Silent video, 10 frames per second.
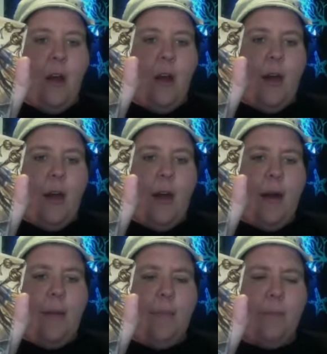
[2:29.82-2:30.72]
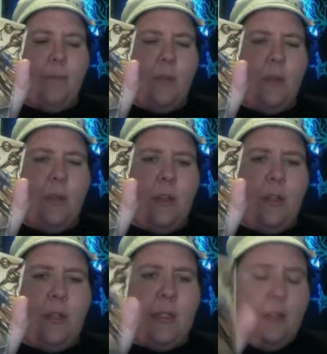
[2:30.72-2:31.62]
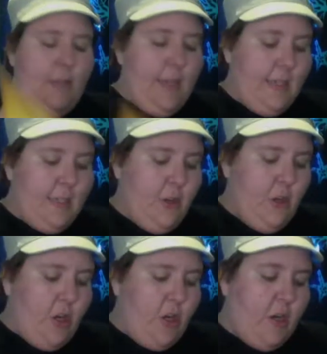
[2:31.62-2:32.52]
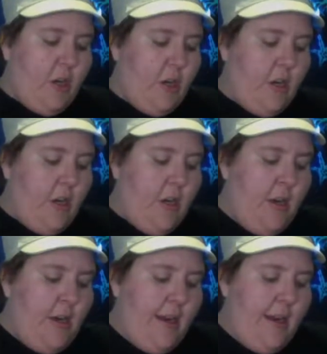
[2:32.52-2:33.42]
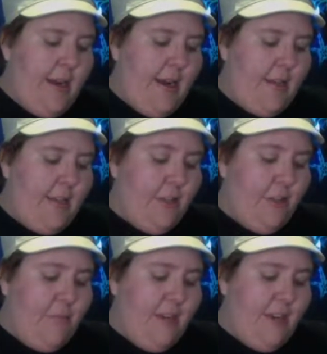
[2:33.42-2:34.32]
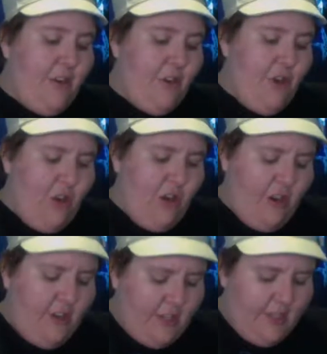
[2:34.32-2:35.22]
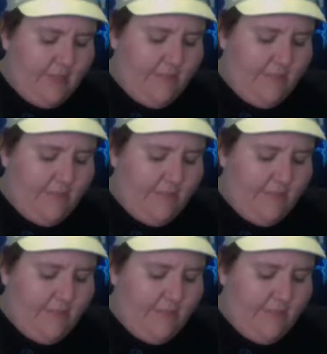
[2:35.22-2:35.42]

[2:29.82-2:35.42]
You know, that's a nice card. And these are bigger cards.